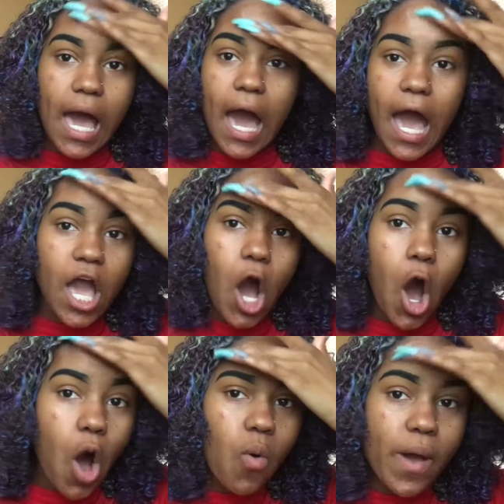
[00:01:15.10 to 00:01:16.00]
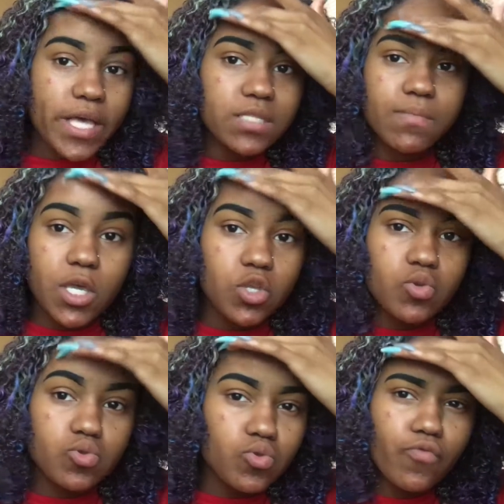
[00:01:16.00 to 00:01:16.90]
I always make
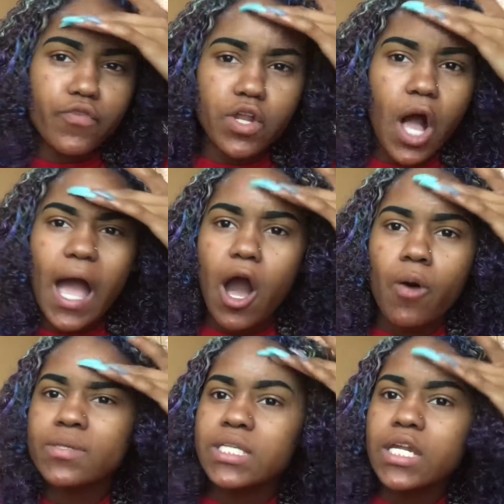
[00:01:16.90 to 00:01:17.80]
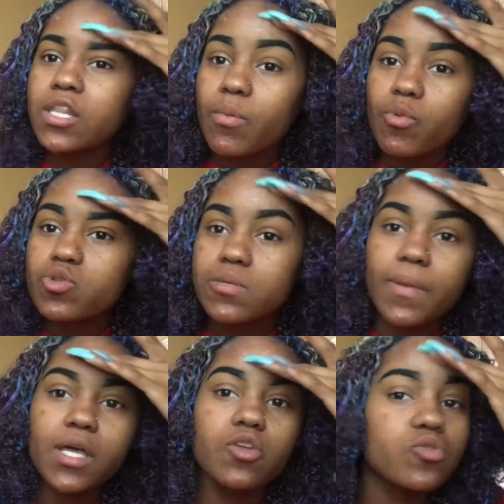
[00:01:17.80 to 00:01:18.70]
YouTube video. I always get in the mood to
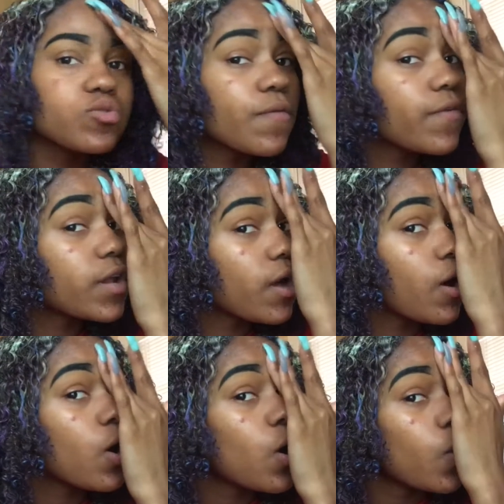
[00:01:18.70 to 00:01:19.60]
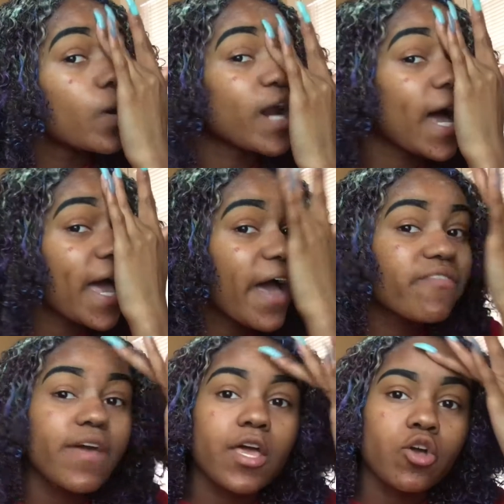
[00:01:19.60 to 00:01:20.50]
make a YouTube video when I
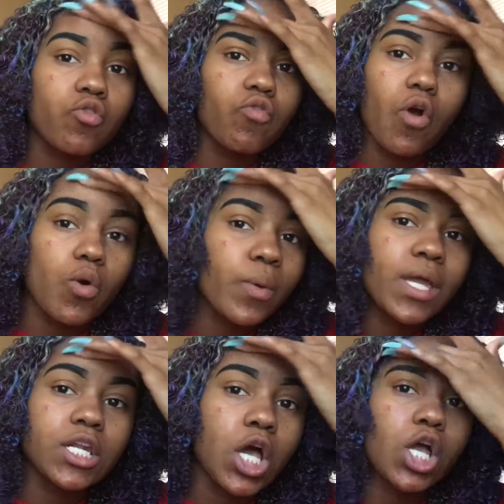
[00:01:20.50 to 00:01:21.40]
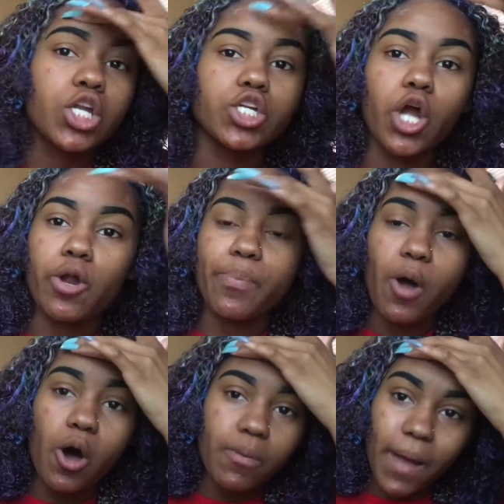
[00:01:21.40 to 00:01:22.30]
have a growing derp
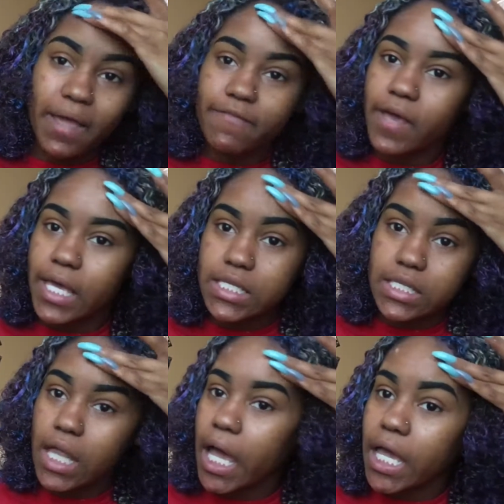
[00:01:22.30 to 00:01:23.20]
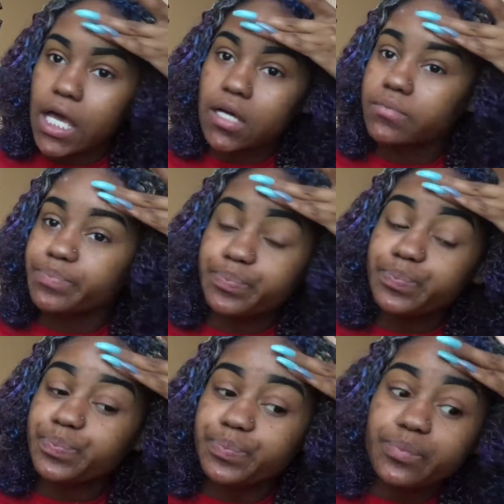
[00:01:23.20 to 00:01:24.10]
on my face. Like,
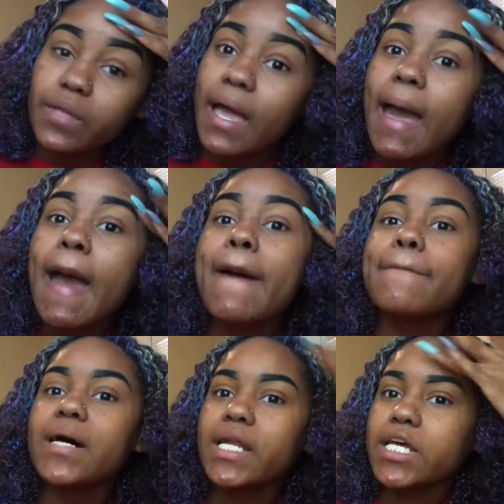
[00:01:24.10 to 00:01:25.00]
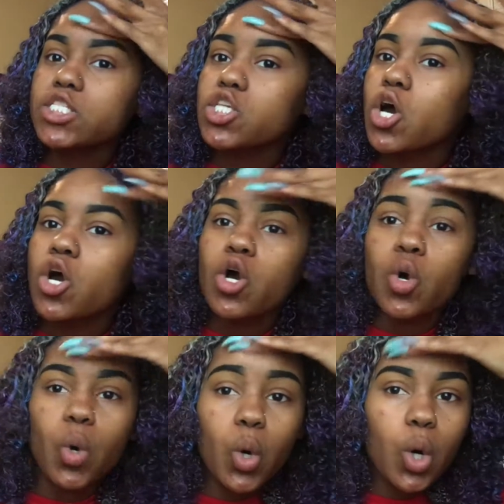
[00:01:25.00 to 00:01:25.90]
but it's
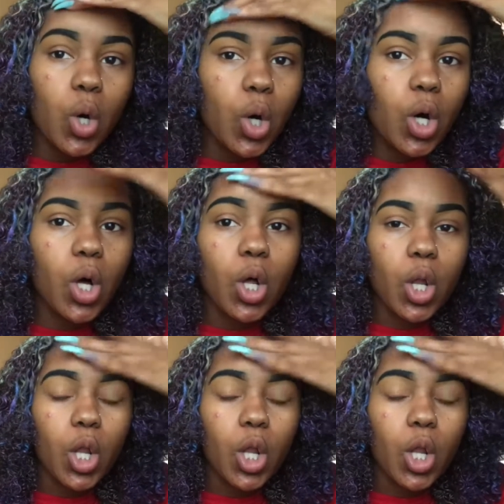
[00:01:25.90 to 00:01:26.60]
cool.